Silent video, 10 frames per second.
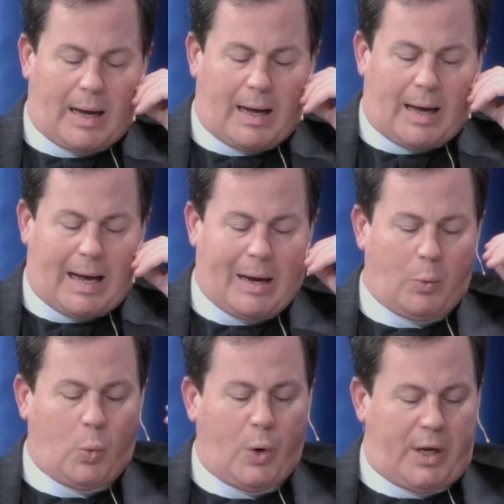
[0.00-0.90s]
I
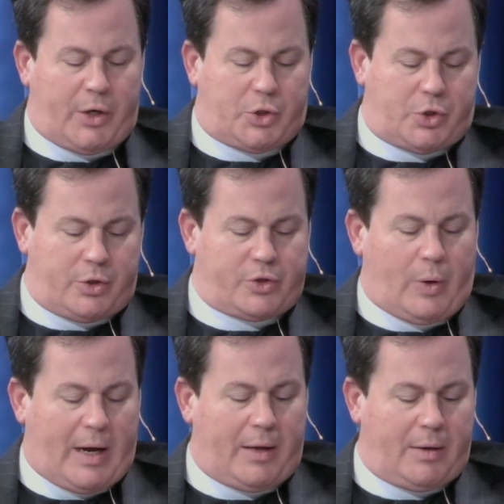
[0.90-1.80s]
wish,
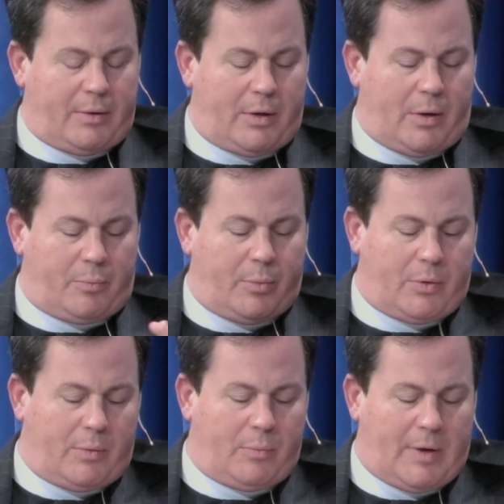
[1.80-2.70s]

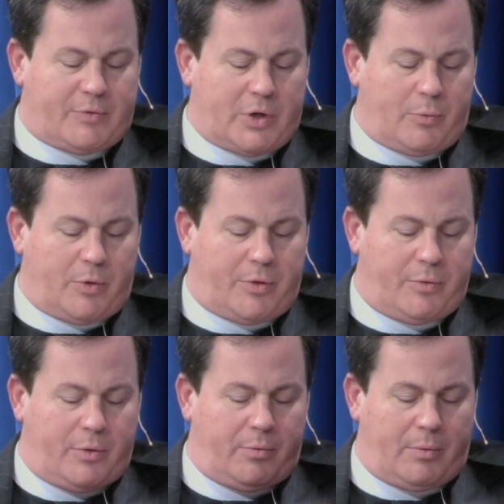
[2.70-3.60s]
I've shared with
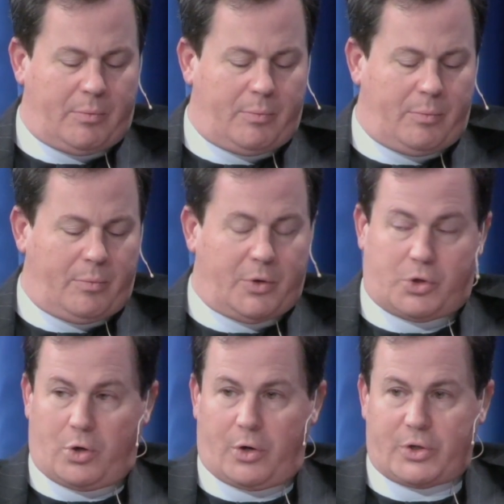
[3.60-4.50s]
the
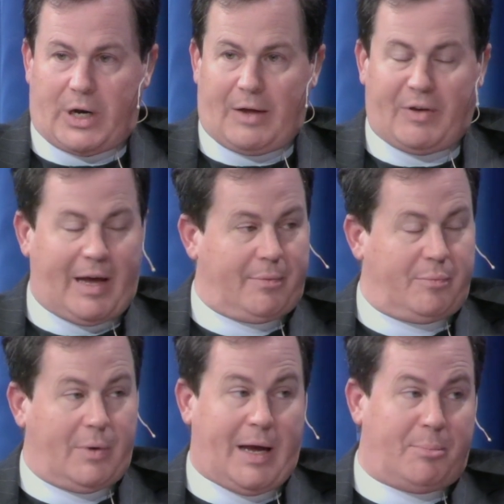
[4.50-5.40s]
church that I
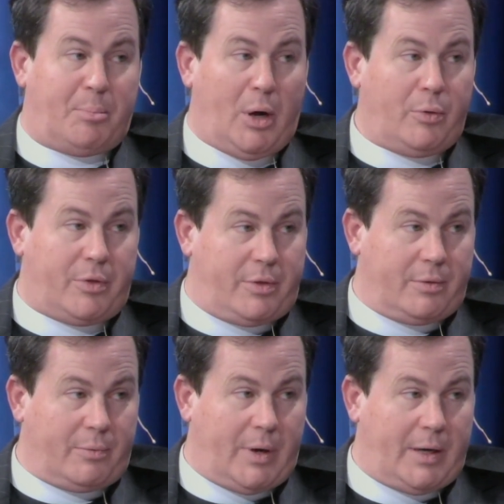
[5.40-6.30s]
had both,
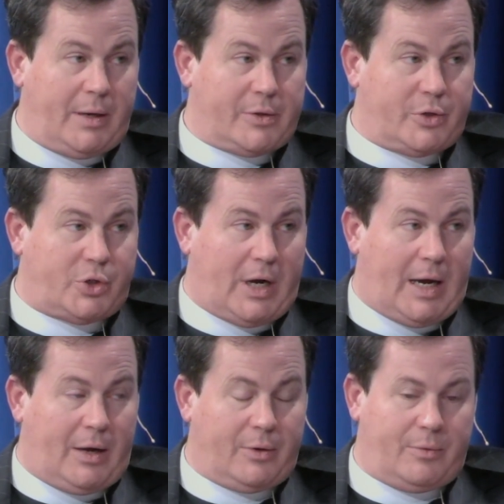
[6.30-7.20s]
right, as a
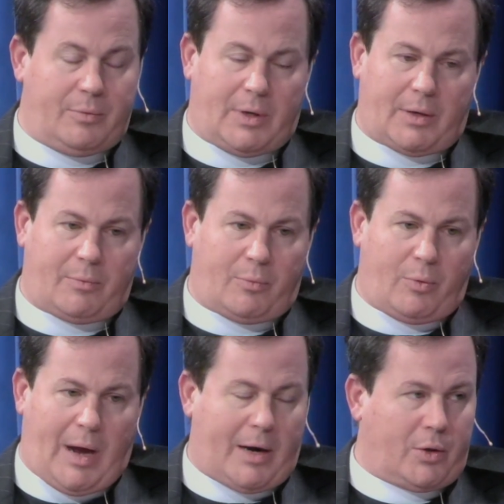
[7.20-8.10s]
child,
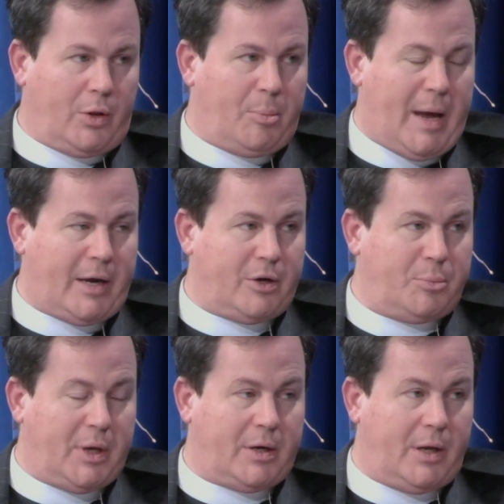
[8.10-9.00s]
radical
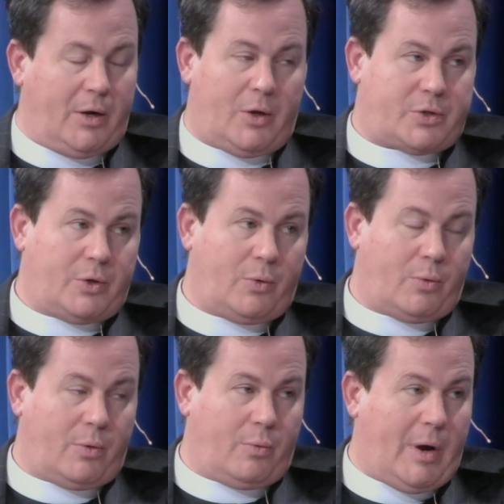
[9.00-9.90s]
abandonment and also
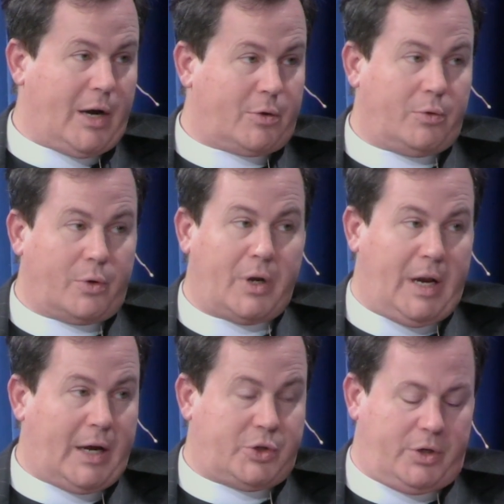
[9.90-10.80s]
radical
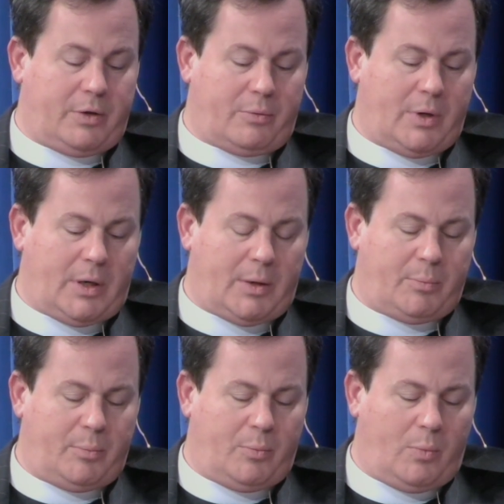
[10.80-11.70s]
connection.
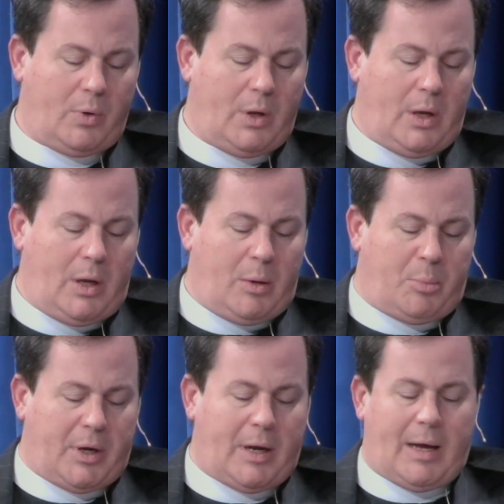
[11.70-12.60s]

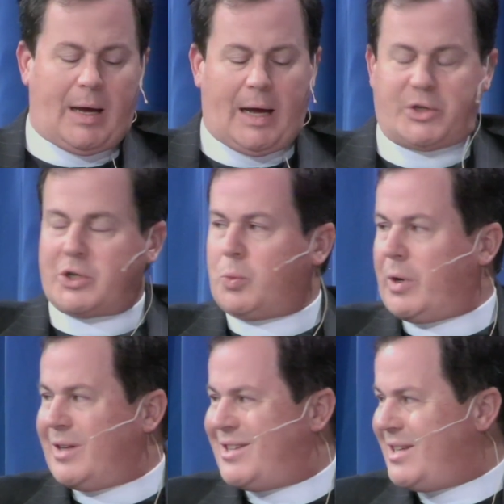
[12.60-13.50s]
But I just want
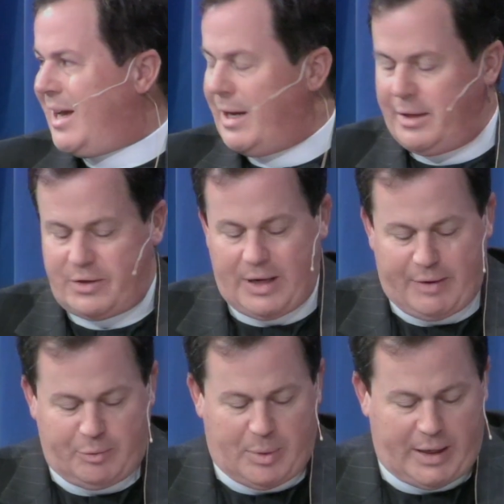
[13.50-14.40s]
to say to
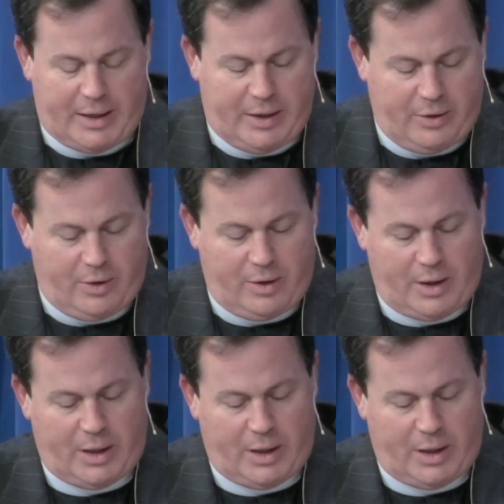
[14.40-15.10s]
everybody here,